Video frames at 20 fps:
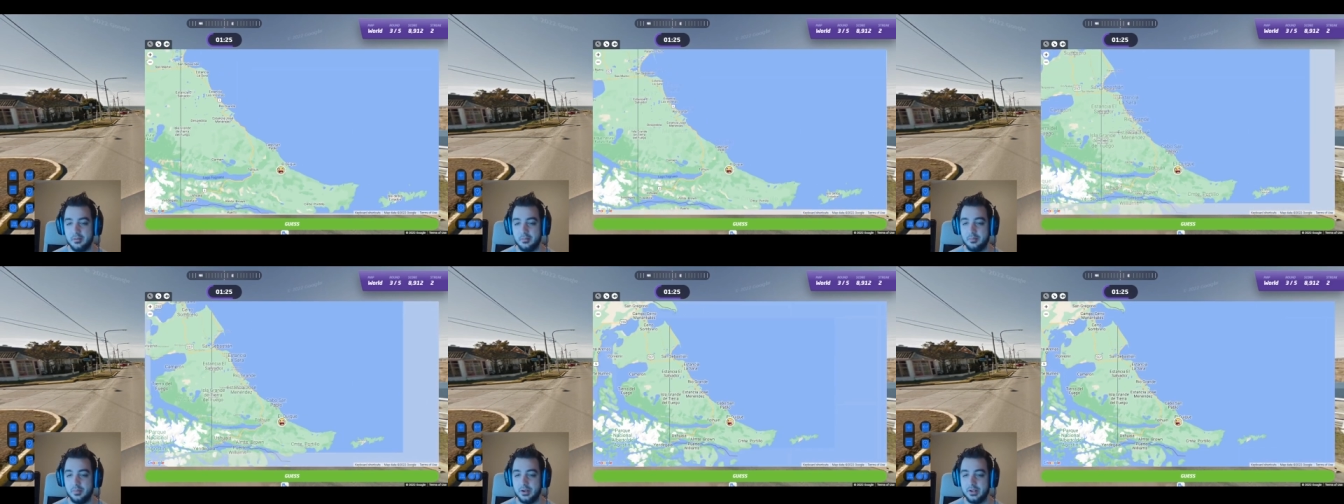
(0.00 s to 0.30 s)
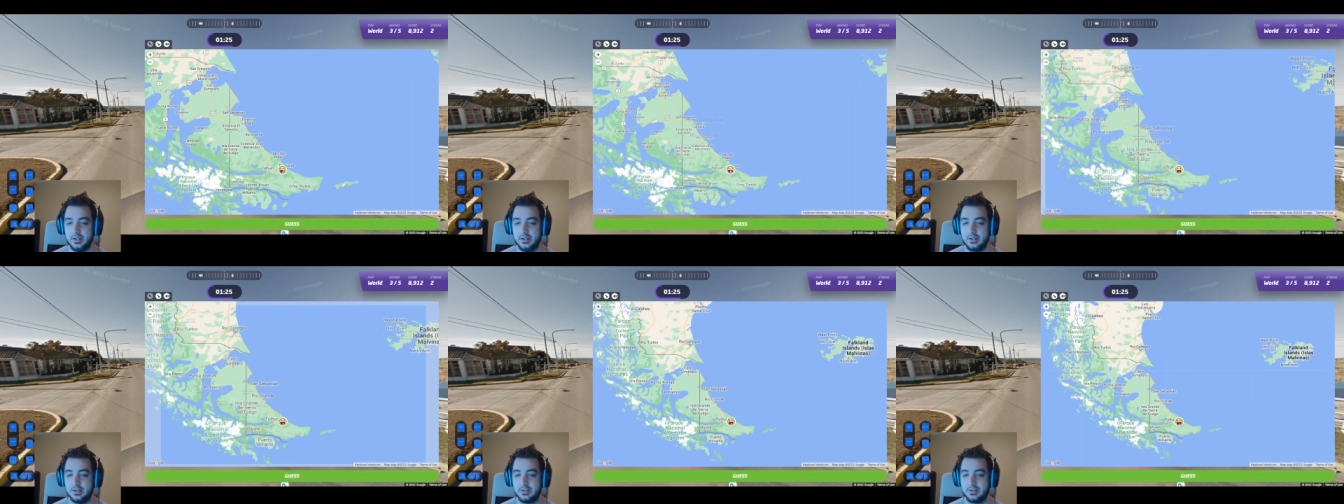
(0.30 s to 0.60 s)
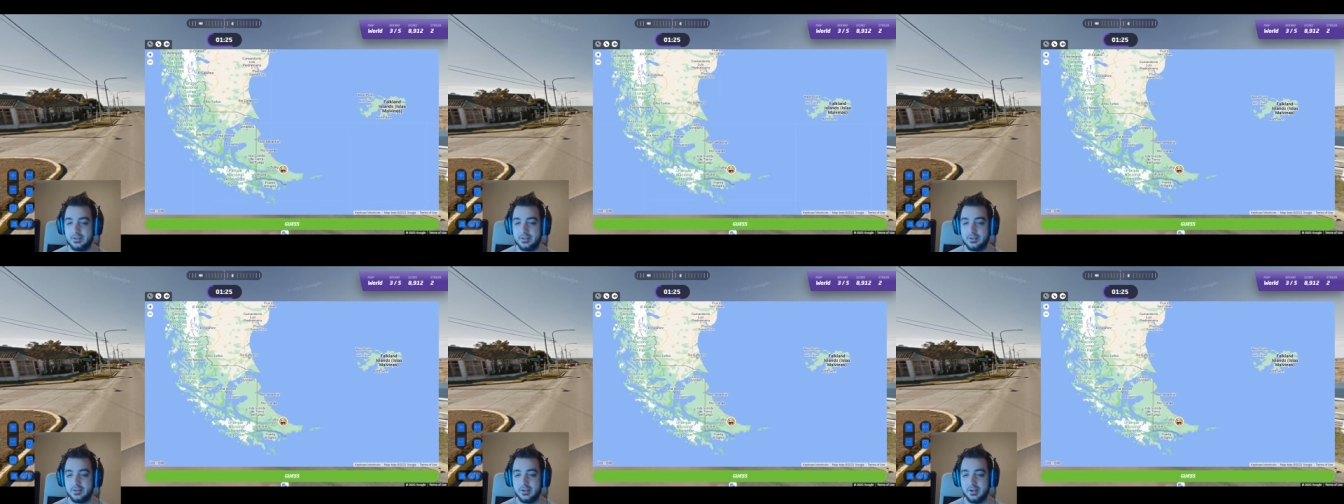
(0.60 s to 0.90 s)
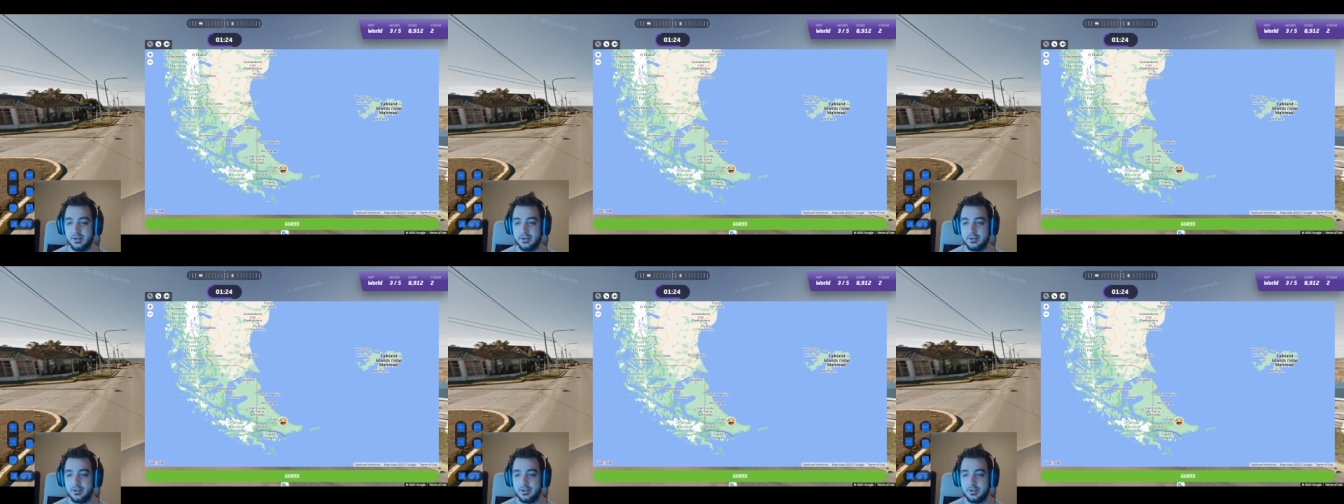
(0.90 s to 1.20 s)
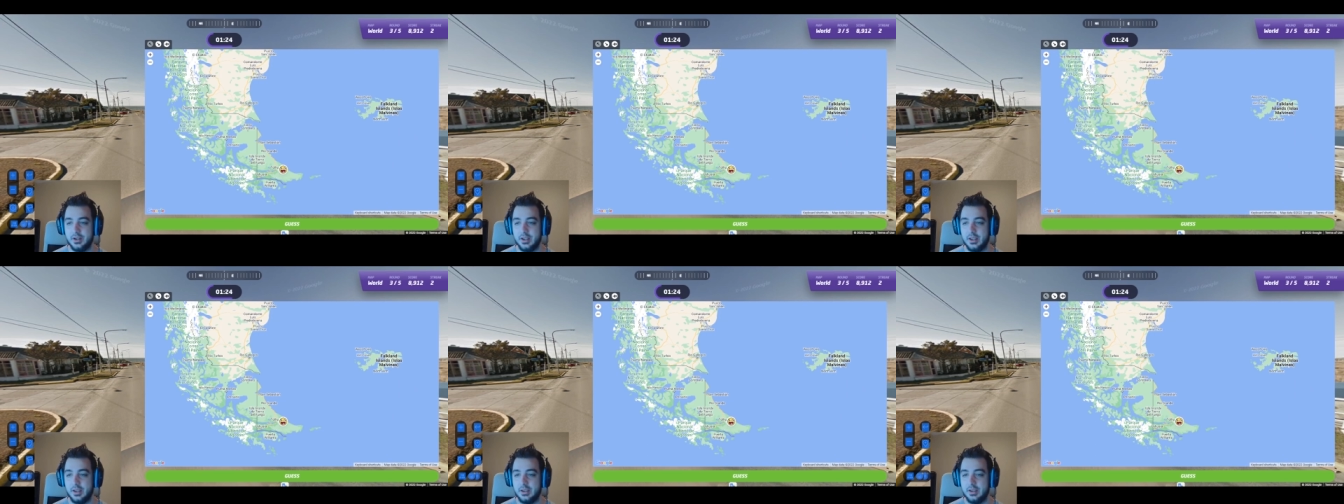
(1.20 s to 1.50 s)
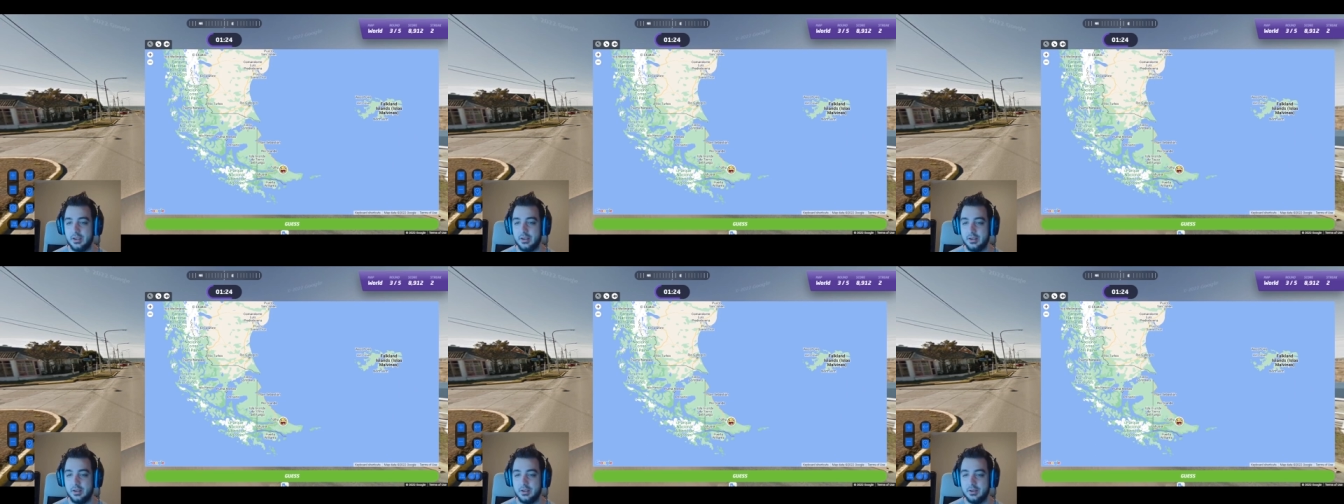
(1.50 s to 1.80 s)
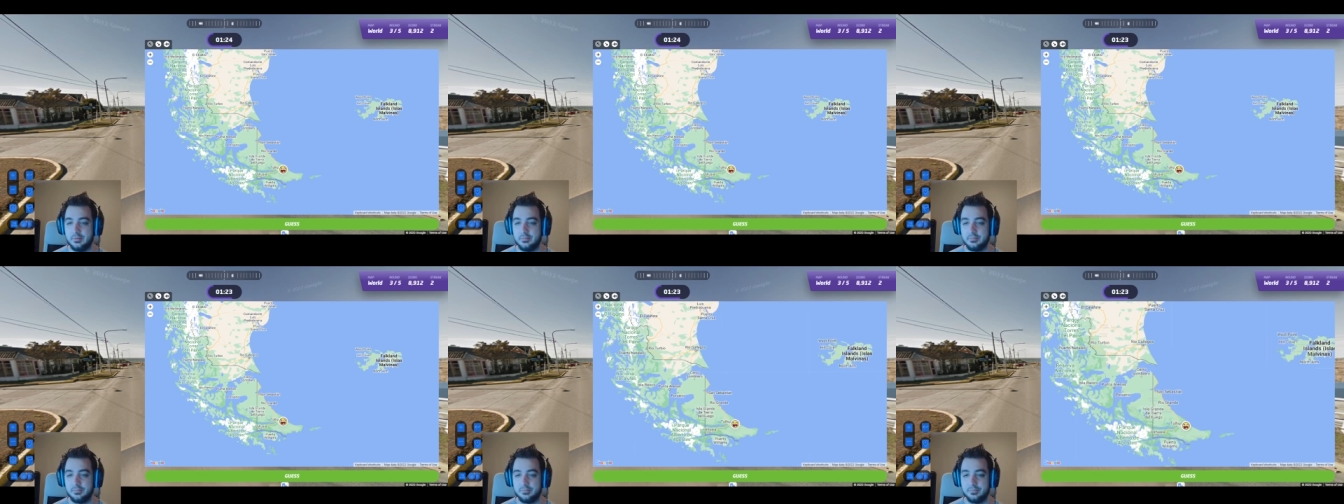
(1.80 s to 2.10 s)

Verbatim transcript: But it is such a